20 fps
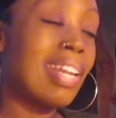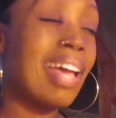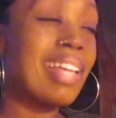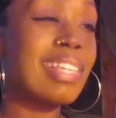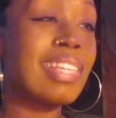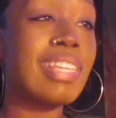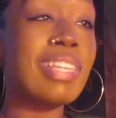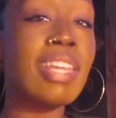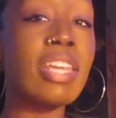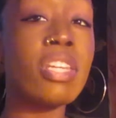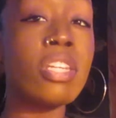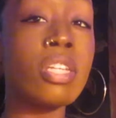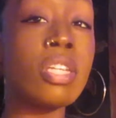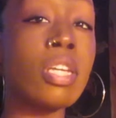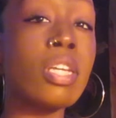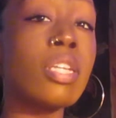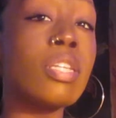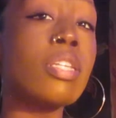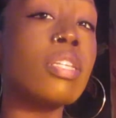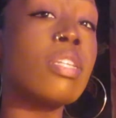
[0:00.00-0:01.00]
Not to say
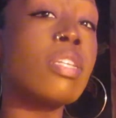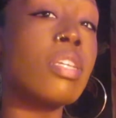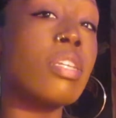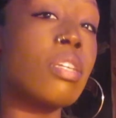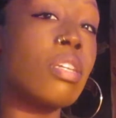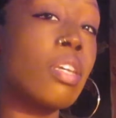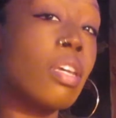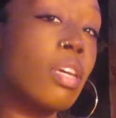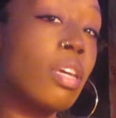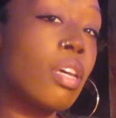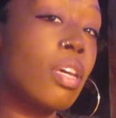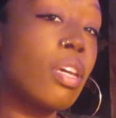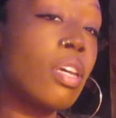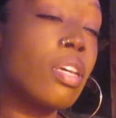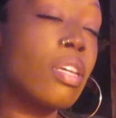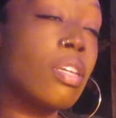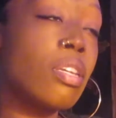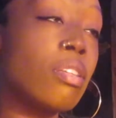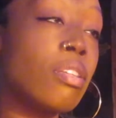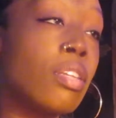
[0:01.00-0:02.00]
shit
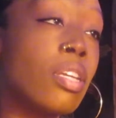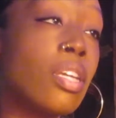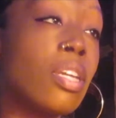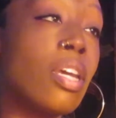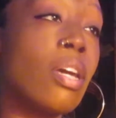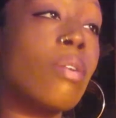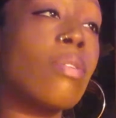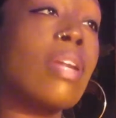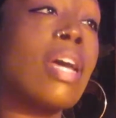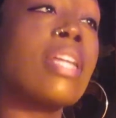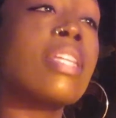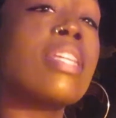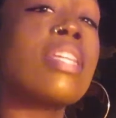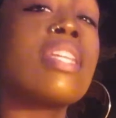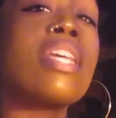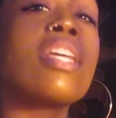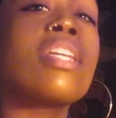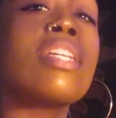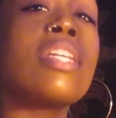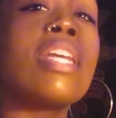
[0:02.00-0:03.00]
into, you know, not to
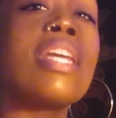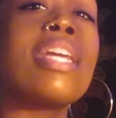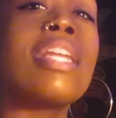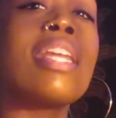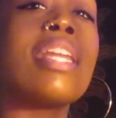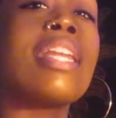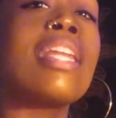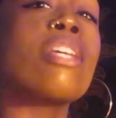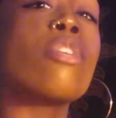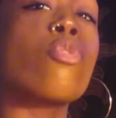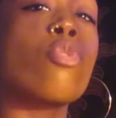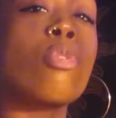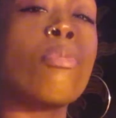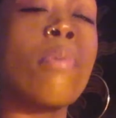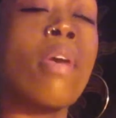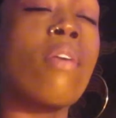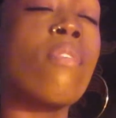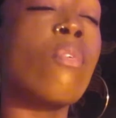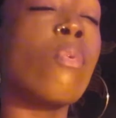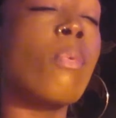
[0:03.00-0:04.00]
say shit in a
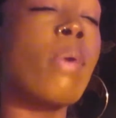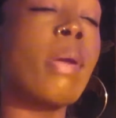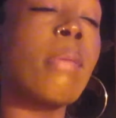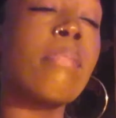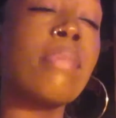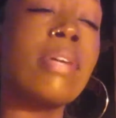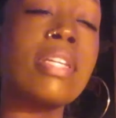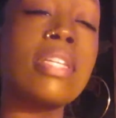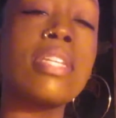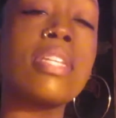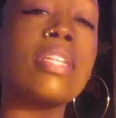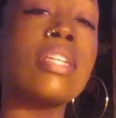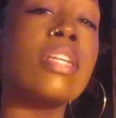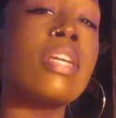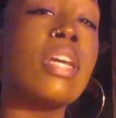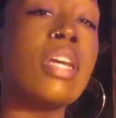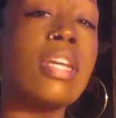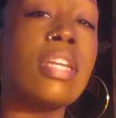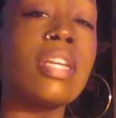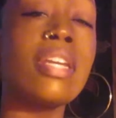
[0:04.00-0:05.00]
disrespectful way, but
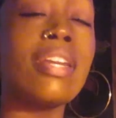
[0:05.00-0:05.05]
to,